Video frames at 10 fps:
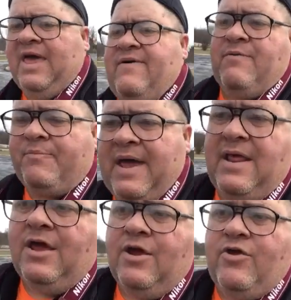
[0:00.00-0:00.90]
haven't been
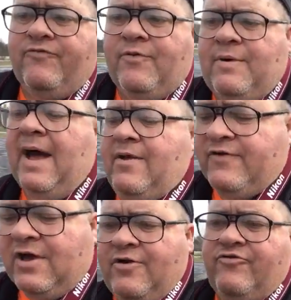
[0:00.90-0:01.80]
here, you're from out
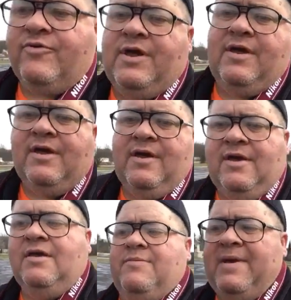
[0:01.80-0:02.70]
of country,
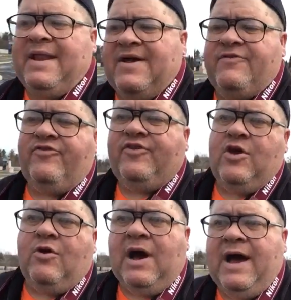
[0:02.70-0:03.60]
you may never
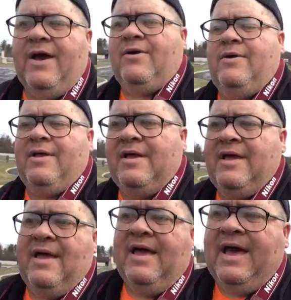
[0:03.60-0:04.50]
see Ohio.
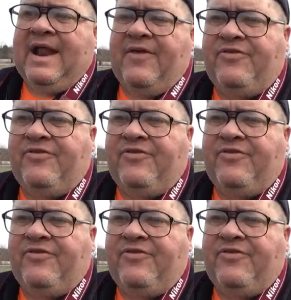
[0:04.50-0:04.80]
And I